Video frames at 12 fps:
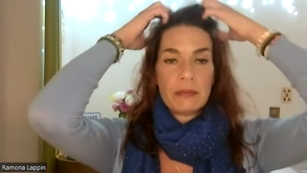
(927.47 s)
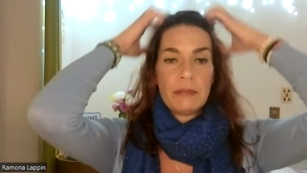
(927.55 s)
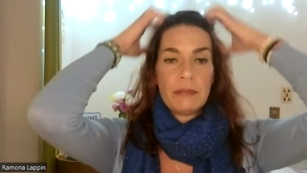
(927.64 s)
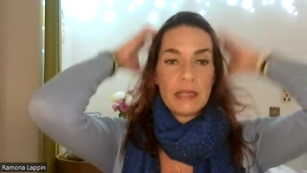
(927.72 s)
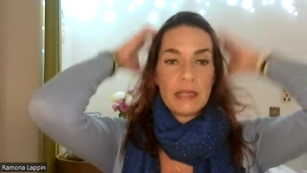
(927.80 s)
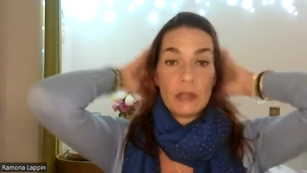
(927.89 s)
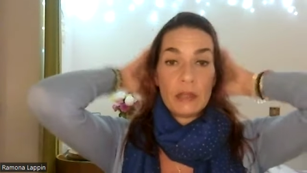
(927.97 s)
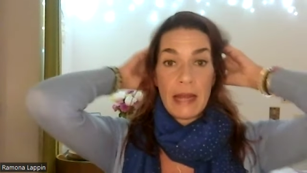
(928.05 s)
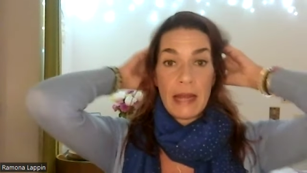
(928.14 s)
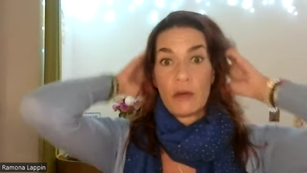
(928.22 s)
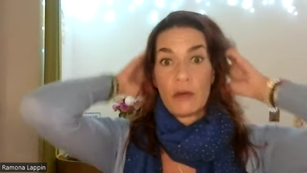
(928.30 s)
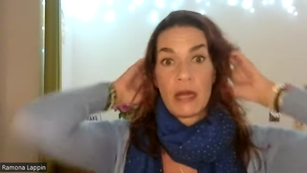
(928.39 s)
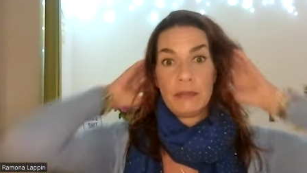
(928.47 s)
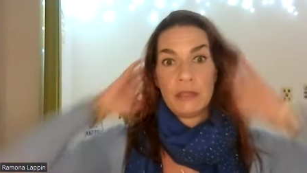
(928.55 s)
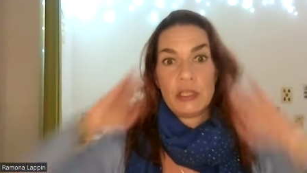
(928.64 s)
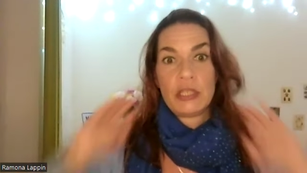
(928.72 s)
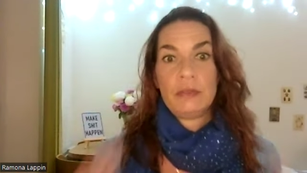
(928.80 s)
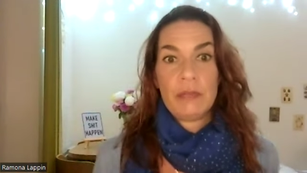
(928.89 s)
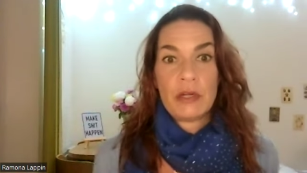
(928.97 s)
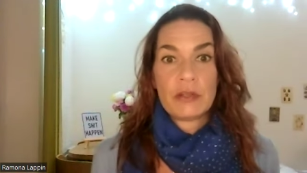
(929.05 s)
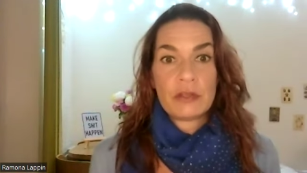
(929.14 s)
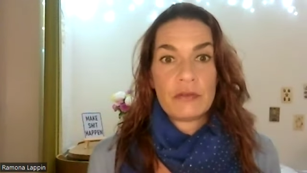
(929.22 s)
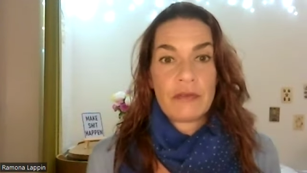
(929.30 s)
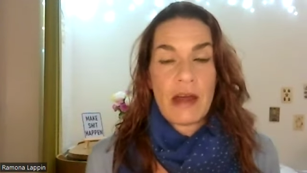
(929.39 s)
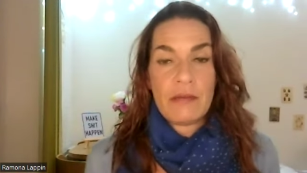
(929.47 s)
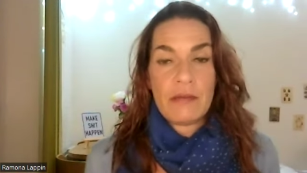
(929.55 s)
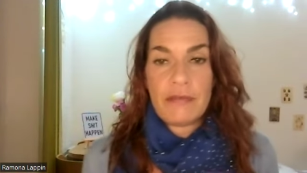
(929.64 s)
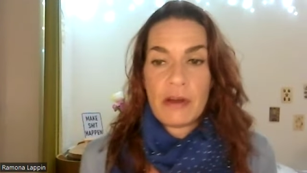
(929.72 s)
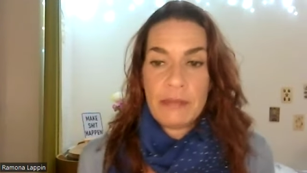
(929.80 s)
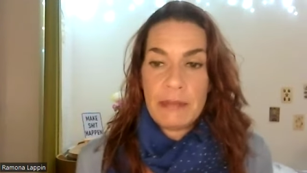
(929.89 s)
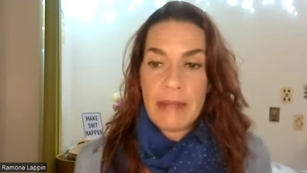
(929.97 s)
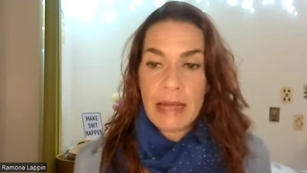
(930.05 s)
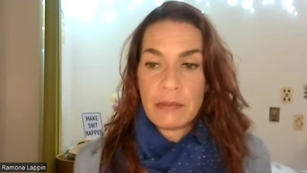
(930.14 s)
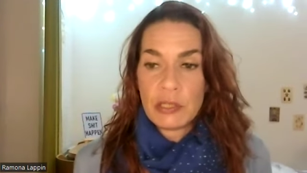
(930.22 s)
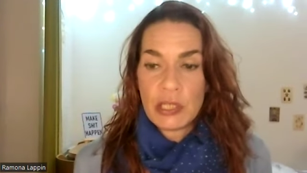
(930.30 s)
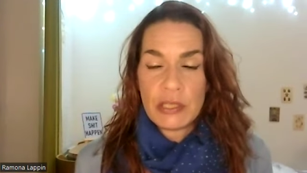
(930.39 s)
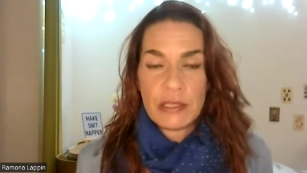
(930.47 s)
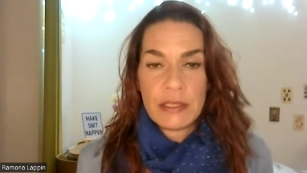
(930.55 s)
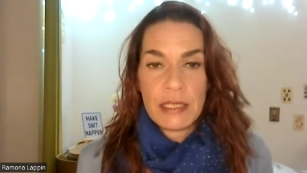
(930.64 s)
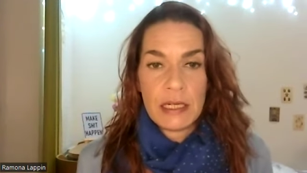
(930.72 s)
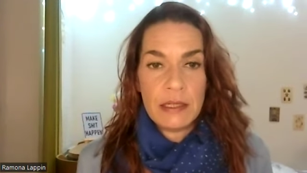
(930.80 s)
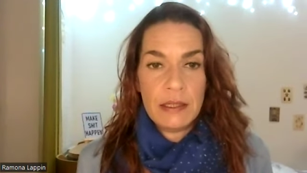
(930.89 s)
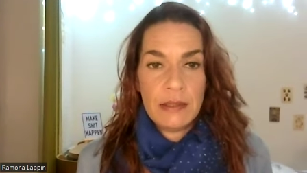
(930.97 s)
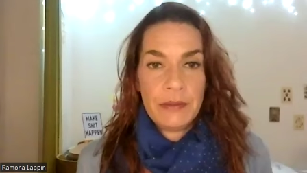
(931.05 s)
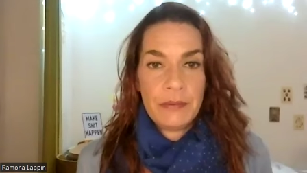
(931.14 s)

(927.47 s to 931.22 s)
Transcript: what makes you a black or white magician, because so far we've all been black magicians here.